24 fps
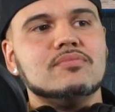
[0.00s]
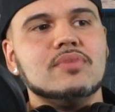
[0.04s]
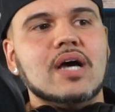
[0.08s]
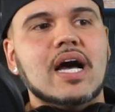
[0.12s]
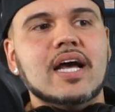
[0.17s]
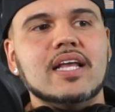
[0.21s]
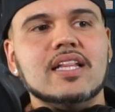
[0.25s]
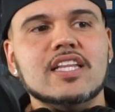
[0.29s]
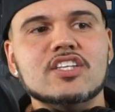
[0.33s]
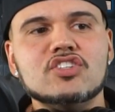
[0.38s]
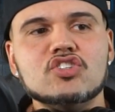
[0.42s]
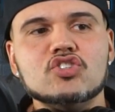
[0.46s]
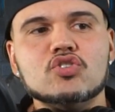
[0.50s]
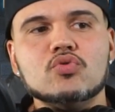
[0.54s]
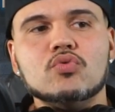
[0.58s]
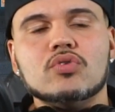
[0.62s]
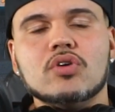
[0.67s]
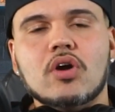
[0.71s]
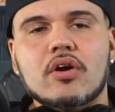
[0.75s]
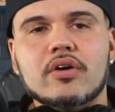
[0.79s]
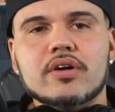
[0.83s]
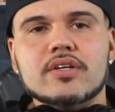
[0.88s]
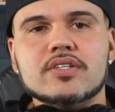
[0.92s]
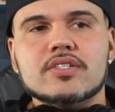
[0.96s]
listen to an
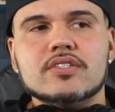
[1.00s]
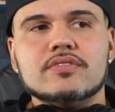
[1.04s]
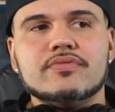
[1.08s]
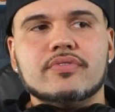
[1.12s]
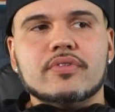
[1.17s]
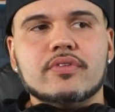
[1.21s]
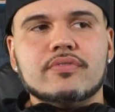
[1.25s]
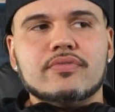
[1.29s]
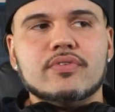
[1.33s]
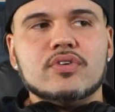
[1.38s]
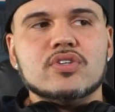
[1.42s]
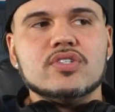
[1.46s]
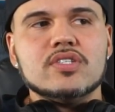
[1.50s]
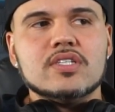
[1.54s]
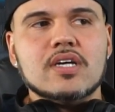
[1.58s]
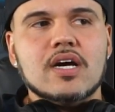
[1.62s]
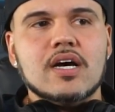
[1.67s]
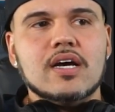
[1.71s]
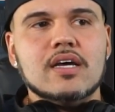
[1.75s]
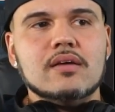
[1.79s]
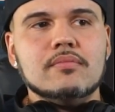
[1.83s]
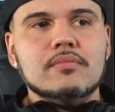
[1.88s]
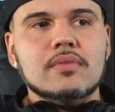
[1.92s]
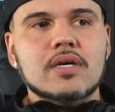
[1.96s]
artist for the first
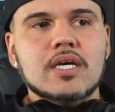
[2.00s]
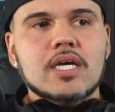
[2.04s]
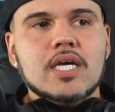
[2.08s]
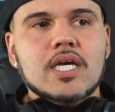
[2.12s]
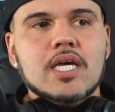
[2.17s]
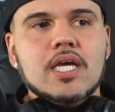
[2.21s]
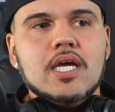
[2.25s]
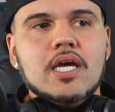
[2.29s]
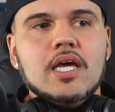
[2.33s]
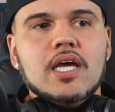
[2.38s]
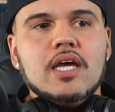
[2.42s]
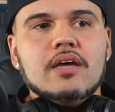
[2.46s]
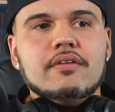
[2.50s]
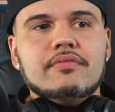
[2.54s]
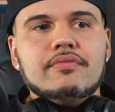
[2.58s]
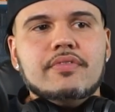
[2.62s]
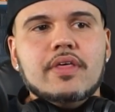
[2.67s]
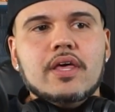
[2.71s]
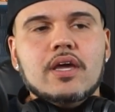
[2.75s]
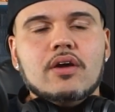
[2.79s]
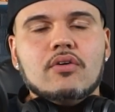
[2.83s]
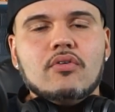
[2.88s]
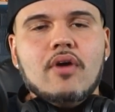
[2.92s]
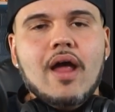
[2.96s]
time. If
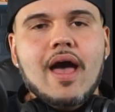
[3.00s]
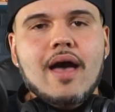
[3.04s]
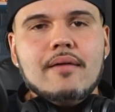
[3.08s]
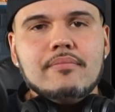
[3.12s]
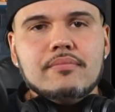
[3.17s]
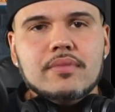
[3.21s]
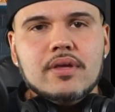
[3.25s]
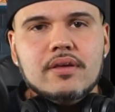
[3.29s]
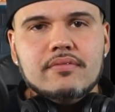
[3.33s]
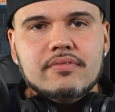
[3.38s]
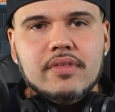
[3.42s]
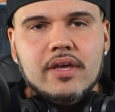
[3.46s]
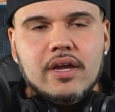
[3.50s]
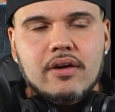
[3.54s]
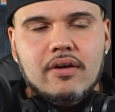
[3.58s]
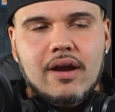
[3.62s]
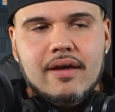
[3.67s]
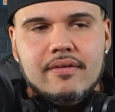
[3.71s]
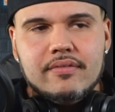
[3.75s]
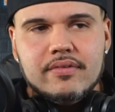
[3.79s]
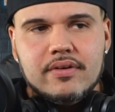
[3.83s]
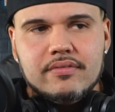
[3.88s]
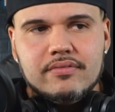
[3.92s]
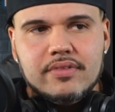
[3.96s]
they grab me, if they
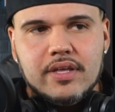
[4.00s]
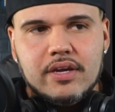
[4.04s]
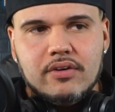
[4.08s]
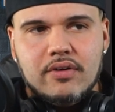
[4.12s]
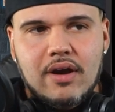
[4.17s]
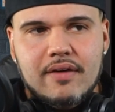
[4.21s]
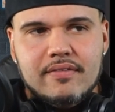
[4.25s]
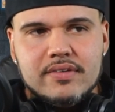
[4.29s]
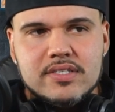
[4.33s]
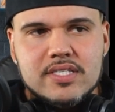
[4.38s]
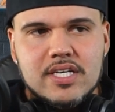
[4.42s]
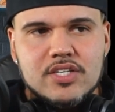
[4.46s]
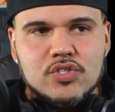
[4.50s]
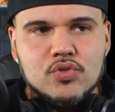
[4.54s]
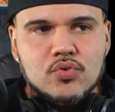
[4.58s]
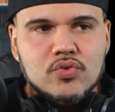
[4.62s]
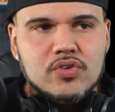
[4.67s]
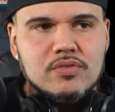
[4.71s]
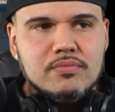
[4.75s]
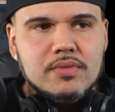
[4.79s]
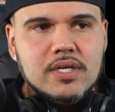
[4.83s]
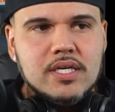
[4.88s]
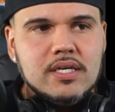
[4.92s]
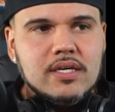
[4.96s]
gravitate
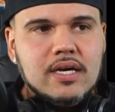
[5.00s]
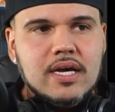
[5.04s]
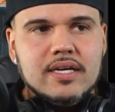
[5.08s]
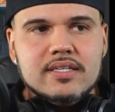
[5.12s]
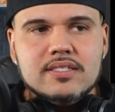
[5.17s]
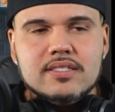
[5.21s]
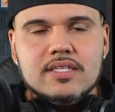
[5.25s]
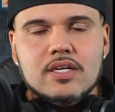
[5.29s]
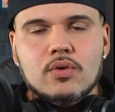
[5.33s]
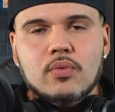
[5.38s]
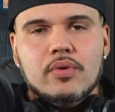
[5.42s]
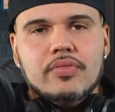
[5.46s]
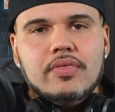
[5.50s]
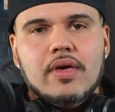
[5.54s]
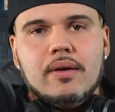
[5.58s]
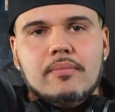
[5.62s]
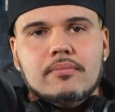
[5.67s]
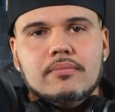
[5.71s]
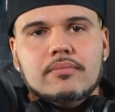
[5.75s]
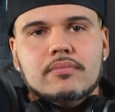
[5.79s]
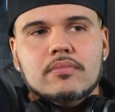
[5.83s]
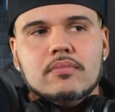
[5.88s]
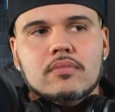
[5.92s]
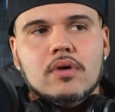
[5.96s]
toward me, I stick with
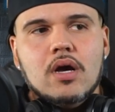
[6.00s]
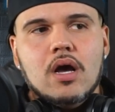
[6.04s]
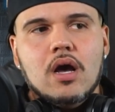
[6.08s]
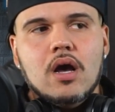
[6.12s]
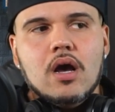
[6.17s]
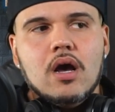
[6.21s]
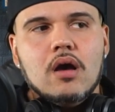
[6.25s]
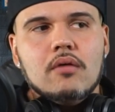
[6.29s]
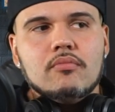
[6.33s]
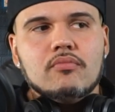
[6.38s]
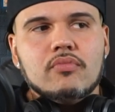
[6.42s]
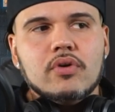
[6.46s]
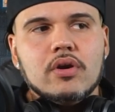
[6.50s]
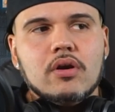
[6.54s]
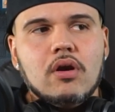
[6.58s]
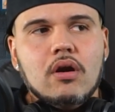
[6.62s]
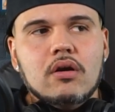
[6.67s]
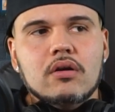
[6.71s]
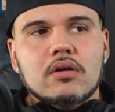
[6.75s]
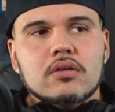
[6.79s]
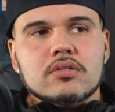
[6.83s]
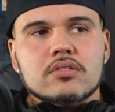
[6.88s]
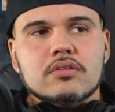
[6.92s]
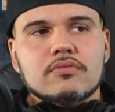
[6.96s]
them.
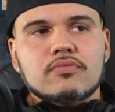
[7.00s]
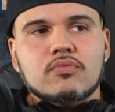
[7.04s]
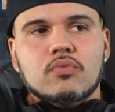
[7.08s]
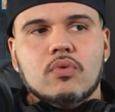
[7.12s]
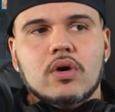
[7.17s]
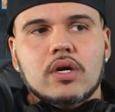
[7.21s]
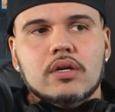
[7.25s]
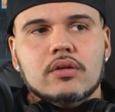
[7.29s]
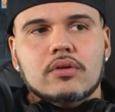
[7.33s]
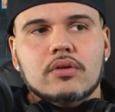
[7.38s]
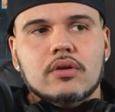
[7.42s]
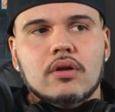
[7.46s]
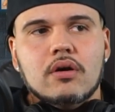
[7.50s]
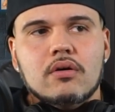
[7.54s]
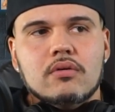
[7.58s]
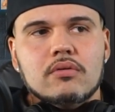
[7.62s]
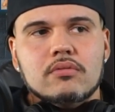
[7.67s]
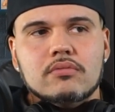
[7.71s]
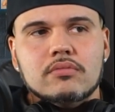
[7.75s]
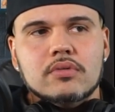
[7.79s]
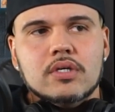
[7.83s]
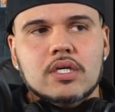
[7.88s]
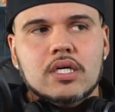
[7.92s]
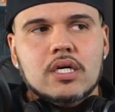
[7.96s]
Regardless of what, you
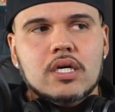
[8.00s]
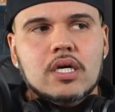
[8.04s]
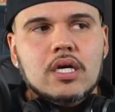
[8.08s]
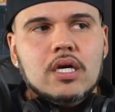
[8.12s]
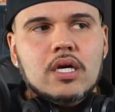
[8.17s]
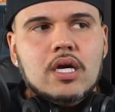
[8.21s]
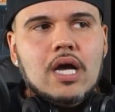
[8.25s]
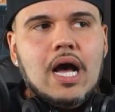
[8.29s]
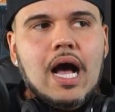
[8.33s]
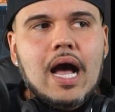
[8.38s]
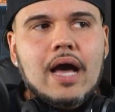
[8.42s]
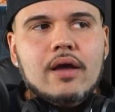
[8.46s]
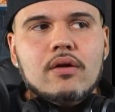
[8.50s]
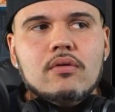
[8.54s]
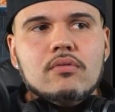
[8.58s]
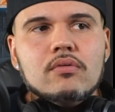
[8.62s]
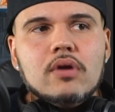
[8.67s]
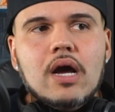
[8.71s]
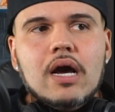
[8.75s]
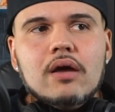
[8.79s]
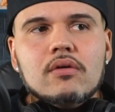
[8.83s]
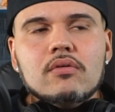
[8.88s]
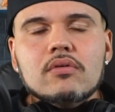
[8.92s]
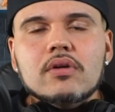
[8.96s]
know. I
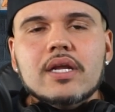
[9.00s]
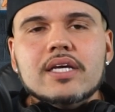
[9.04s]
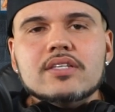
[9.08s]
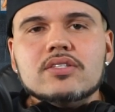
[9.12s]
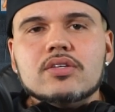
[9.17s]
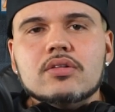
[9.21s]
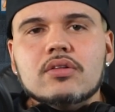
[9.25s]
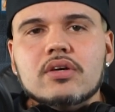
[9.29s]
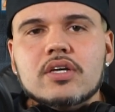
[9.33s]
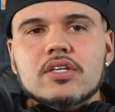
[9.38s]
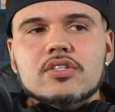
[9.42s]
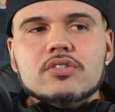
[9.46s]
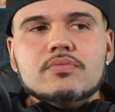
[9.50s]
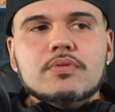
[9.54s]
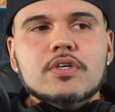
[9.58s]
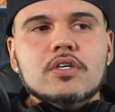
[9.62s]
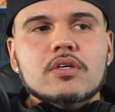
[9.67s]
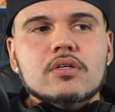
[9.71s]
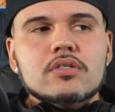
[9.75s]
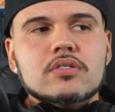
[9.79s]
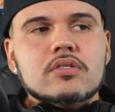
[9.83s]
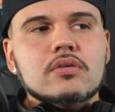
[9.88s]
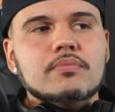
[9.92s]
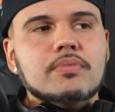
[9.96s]
don't like to look
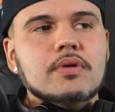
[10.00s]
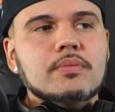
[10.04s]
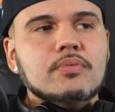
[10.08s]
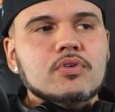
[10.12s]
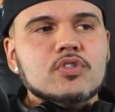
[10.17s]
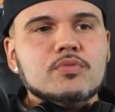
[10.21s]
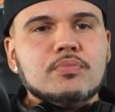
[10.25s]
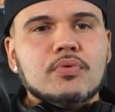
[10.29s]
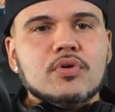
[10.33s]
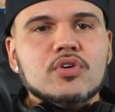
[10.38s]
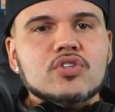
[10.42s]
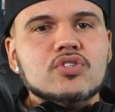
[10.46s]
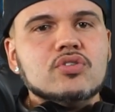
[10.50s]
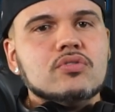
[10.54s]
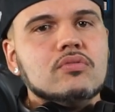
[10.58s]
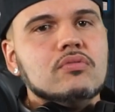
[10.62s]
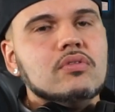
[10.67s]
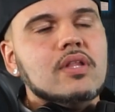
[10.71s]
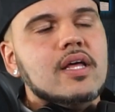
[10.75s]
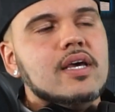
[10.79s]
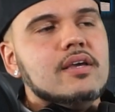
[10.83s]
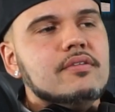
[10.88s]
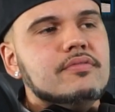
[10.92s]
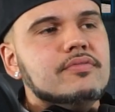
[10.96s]
into people's personal
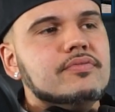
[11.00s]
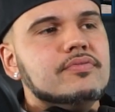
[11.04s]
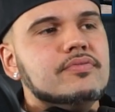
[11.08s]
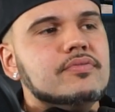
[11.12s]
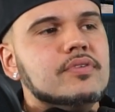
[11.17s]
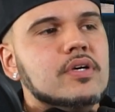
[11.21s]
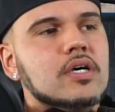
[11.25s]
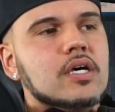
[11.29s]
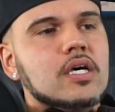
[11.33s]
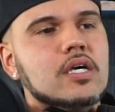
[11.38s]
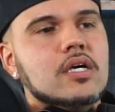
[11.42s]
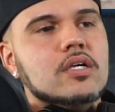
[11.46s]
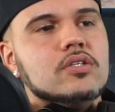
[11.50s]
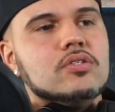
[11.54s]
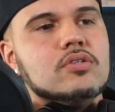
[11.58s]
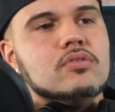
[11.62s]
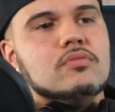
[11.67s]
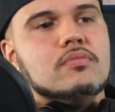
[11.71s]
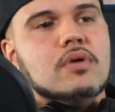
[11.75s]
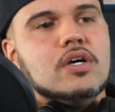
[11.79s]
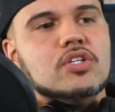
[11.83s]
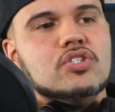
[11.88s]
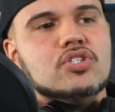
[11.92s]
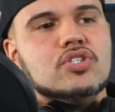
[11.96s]
life too
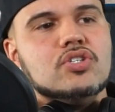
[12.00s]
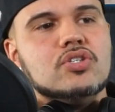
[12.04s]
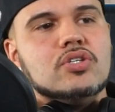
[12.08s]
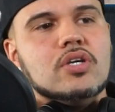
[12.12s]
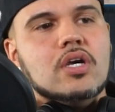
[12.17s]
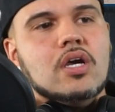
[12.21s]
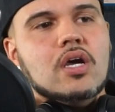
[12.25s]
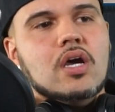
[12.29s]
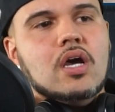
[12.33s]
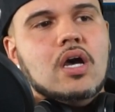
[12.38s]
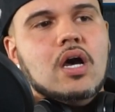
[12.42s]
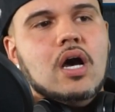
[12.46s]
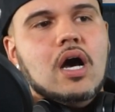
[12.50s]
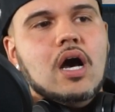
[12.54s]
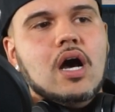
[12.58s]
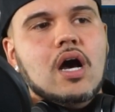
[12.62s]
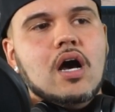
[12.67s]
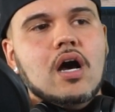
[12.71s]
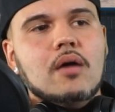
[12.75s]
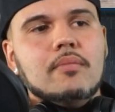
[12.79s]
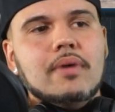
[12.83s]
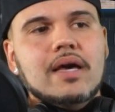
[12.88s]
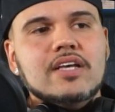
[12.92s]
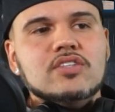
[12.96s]
much.
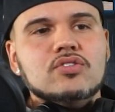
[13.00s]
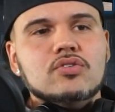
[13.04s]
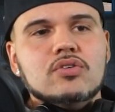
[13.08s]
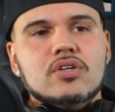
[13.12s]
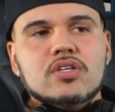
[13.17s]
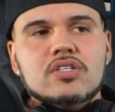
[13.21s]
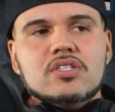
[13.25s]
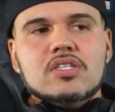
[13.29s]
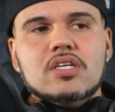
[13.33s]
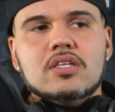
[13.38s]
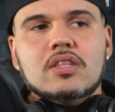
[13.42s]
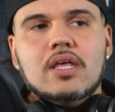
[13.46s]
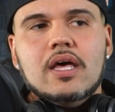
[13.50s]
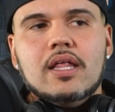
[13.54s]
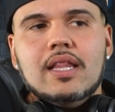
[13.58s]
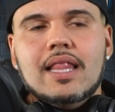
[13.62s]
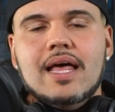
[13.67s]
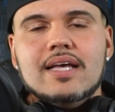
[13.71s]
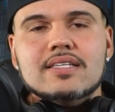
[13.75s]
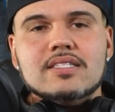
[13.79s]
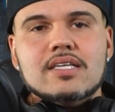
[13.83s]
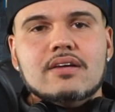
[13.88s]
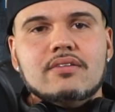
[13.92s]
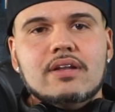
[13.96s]
As you can see, that
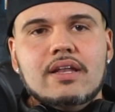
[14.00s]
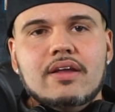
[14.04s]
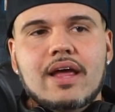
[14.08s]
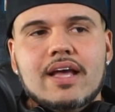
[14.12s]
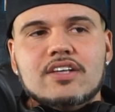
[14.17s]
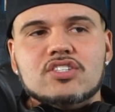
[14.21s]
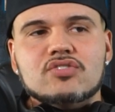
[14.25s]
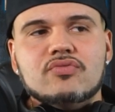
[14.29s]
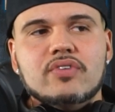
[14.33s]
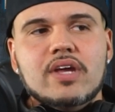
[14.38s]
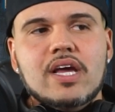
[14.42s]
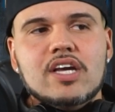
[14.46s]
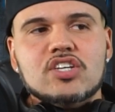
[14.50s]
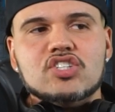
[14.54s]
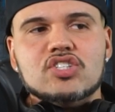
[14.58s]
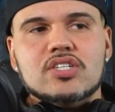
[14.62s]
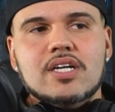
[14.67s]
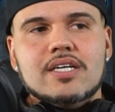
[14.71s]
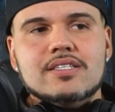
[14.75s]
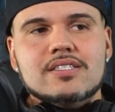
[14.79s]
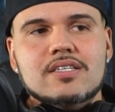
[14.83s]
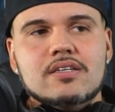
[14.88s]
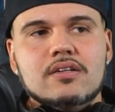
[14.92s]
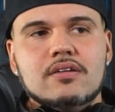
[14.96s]
last reaction
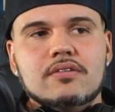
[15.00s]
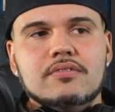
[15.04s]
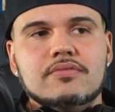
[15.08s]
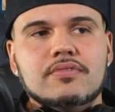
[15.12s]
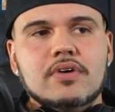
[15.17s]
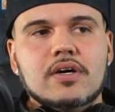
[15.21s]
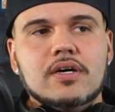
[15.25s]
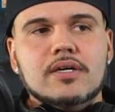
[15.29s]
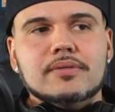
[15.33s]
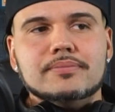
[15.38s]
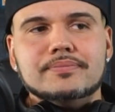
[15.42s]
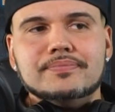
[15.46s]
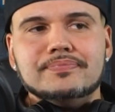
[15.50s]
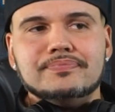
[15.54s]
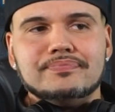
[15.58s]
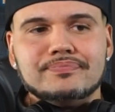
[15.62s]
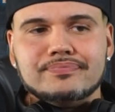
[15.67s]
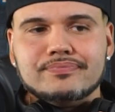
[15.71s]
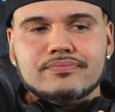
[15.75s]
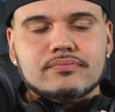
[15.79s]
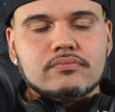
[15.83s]
I did of